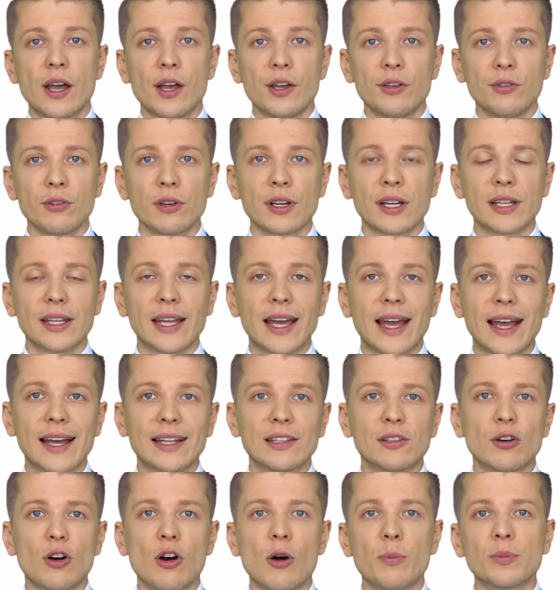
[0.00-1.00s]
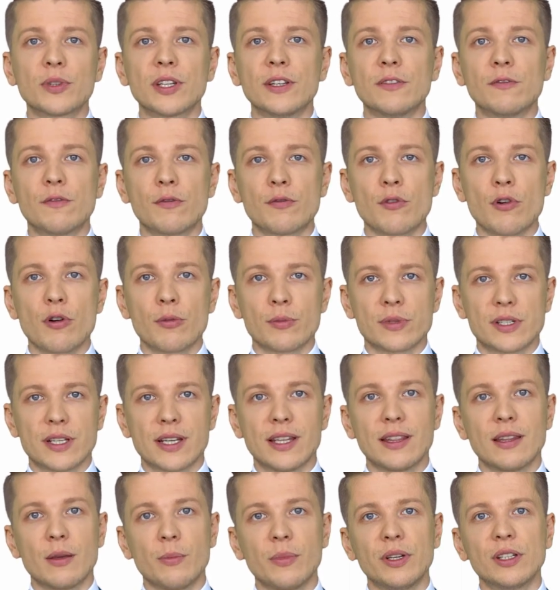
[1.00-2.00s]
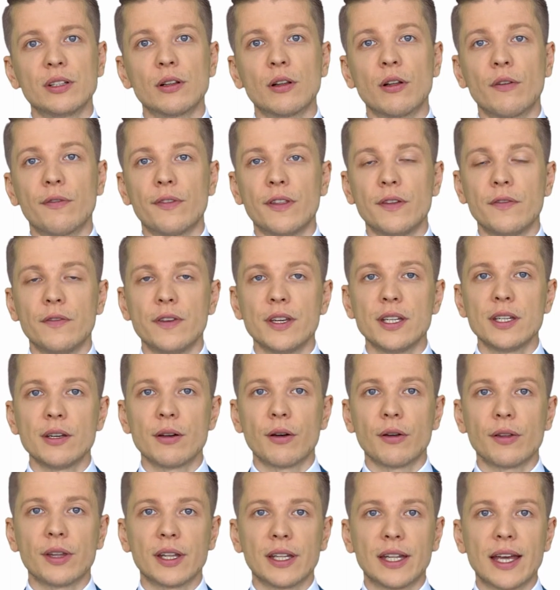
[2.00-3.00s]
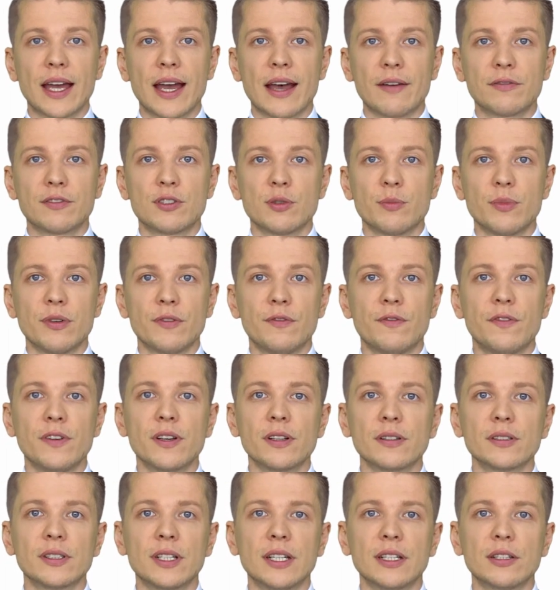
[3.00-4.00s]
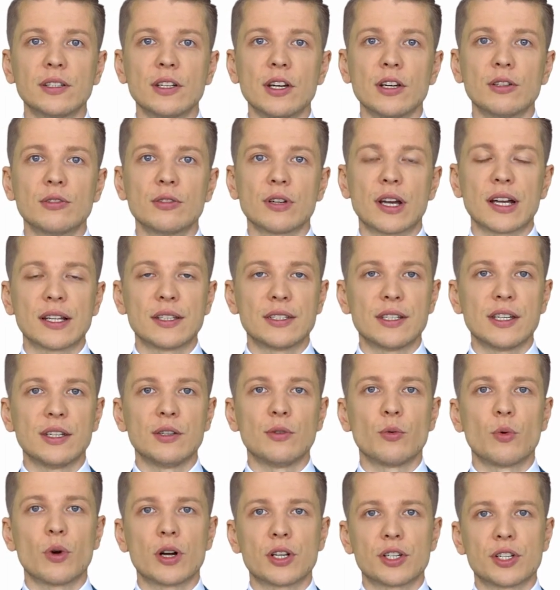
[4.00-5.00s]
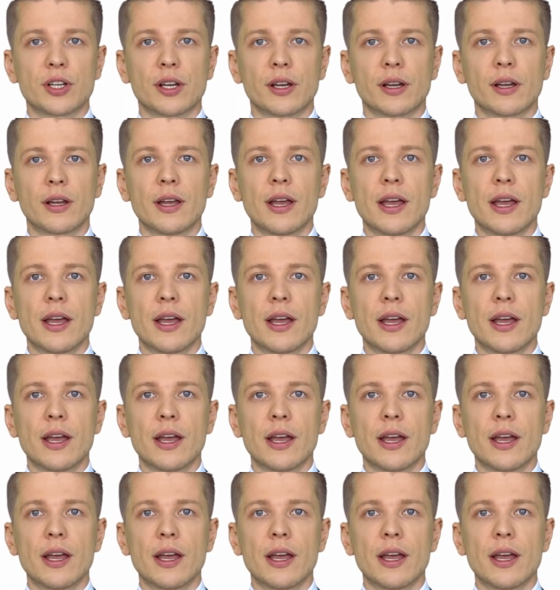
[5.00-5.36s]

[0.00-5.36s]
You can add opt-in forms in the middle of the video that have to be filled in to continue watching.